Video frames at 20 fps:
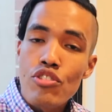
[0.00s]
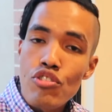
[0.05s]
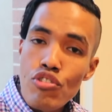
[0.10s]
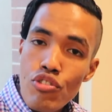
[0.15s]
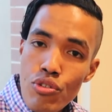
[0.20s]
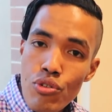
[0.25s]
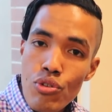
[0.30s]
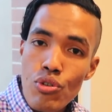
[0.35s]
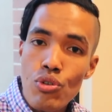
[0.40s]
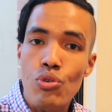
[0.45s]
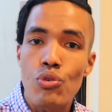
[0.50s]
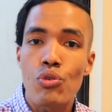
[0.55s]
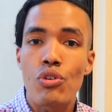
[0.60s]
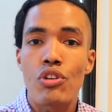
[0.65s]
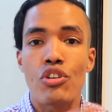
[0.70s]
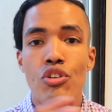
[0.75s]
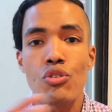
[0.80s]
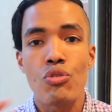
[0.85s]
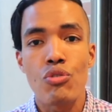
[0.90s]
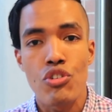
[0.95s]
to
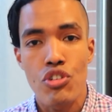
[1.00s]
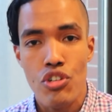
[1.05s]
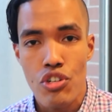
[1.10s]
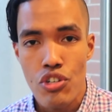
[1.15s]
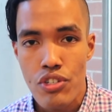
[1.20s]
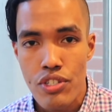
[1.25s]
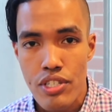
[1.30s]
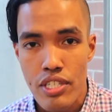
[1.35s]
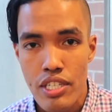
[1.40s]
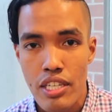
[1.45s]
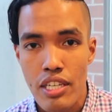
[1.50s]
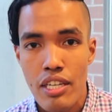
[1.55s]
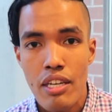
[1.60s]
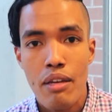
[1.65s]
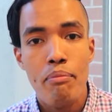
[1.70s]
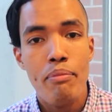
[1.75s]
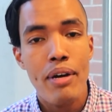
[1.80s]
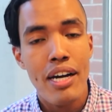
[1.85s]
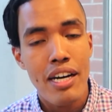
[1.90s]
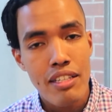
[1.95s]
New Jersey,
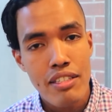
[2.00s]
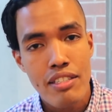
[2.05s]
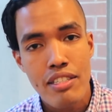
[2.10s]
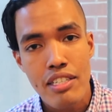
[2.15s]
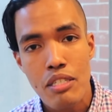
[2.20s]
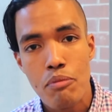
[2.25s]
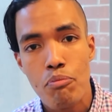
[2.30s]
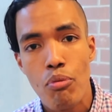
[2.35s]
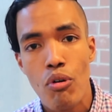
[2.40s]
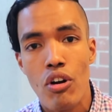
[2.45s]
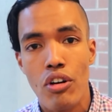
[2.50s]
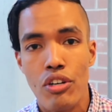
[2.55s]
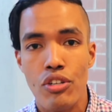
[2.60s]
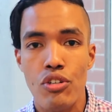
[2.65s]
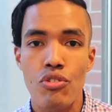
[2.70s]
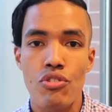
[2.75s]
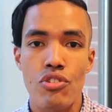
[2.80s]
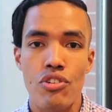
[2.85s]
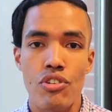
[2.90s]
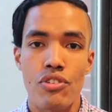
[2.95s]
Palisades Park,
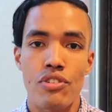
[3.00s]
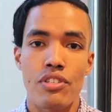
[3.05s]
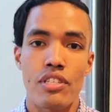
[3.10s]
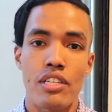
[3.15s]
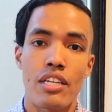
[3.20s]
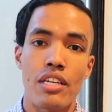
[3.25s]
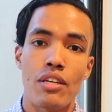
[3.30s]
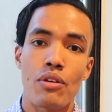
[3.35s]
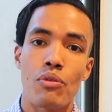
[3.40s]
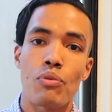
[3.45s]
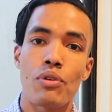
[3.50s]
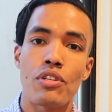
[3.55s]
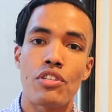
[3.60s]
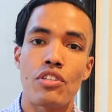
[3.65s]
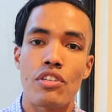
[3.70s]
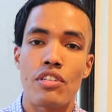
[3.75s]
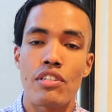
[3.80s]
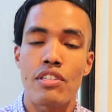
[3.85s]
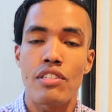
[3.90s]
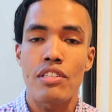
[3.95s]
New Jersey, which
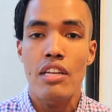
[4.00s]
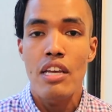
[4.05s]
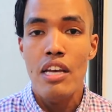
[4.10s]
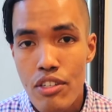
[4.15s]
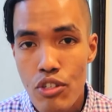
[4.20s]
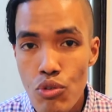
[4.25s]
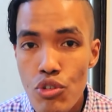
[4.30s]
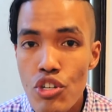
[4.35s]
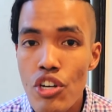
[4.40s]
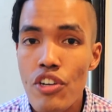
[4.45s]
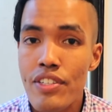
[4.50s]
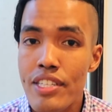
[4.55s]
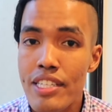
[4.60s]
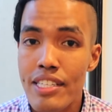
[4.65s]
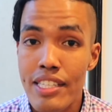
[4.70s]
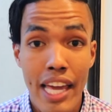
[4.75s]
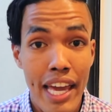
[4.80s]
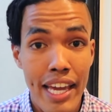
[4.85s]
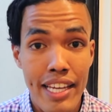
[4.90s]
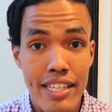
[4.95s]
is New Jersey's
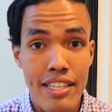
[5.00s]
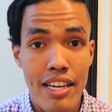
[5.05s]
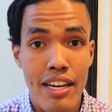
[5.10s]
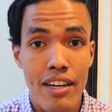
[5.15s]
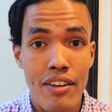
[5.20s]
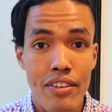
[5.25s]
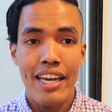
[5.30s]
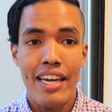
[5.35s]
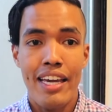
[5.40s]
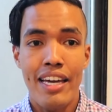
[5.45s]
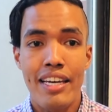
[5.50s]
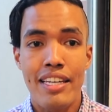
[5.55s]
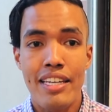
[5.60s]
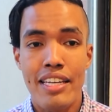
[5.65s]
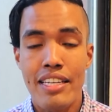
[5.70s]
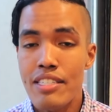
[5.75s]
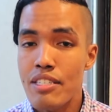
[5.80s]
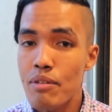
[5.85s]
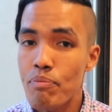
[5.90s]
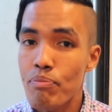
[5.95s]
K-Town. And
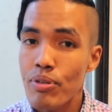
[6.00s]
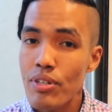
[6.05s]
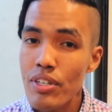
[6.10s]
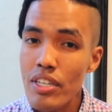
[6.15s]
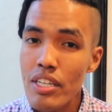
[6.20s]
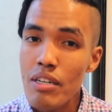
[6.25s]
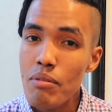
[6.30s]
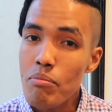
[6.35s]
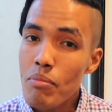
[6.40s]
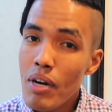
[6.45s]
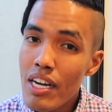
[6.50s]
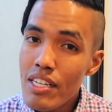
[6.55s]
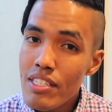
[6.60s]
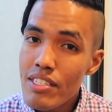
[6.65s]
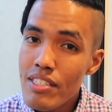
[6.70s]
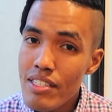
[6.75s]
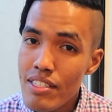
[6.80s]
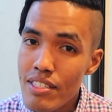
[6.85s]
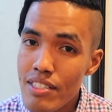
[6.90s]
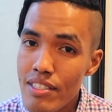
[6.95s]
it's a pretty
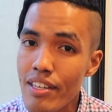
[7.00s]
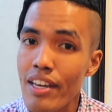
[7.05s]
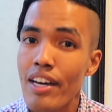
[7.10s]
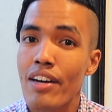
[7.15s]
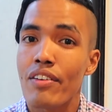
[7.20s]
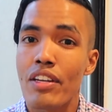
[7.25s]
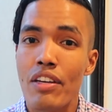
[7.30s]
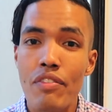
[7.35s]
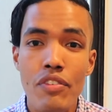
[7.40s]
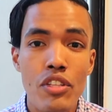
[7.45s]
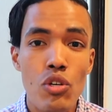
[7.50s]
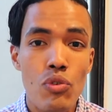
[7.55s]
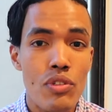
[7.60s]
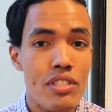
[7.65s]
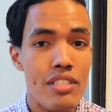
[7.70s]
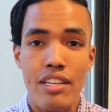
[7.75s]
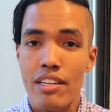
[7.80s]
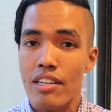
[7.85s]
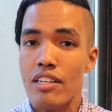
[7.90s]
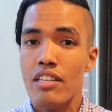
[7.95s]
homogenous town. Even though it's
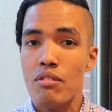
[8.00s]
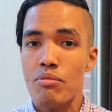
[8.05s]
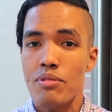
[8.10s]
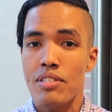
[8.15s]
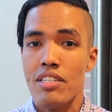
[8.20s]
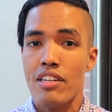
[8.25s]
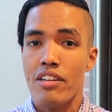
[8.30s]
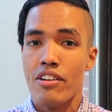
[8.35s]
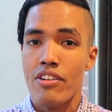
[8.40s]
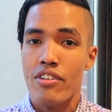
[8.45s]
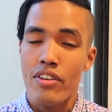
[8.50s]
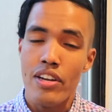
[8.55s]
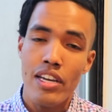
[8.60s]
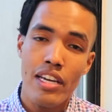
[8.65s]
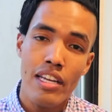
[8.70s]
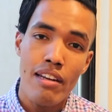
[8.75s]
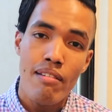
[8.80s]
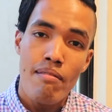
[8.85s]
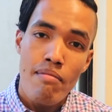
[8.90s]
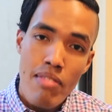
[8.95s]
not 100%
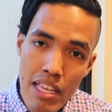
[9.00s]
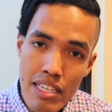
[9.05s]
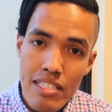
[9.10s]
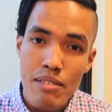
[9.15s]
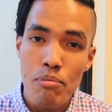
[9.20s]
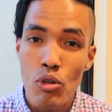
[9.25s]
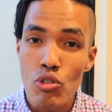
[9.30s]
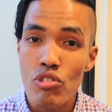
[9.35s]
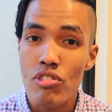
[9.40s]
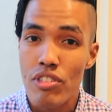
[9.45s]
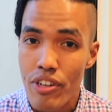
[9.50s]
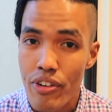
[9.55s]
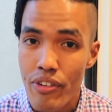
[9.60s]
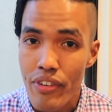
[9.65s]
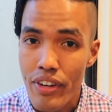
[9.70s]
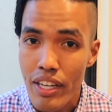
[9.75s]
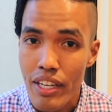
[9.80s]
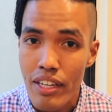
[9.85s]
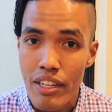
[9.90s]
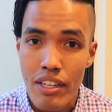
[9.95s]
Korean, it's mostly
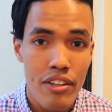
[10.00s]
Korean.